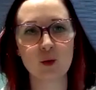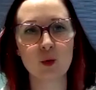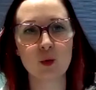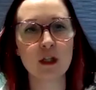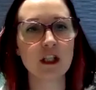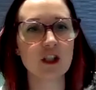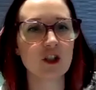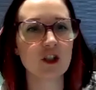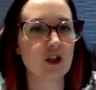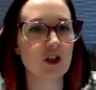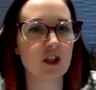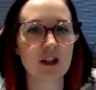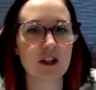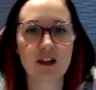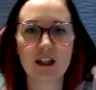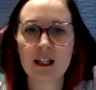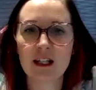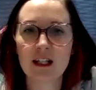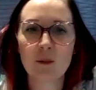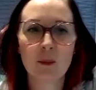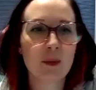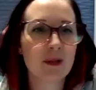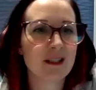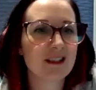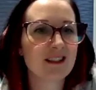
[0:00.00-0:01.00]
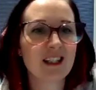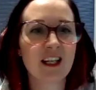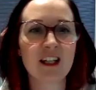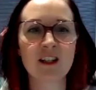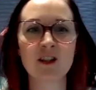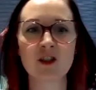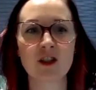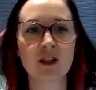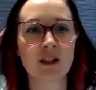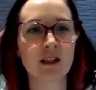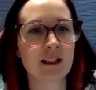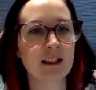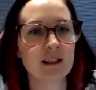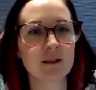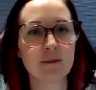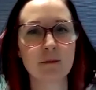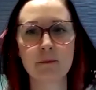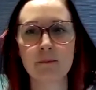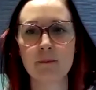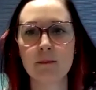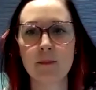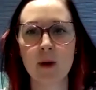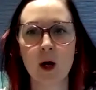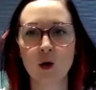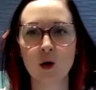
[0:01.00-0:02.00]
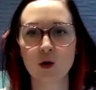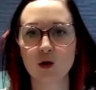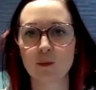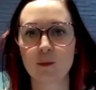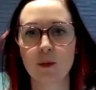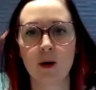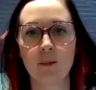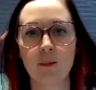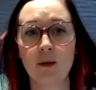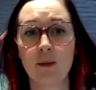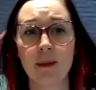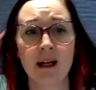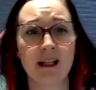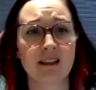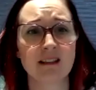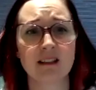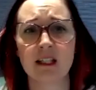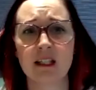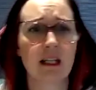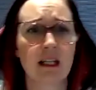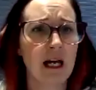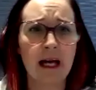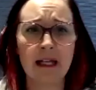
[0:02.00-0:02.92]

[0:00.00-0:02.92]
which do you think potentially is most problematic?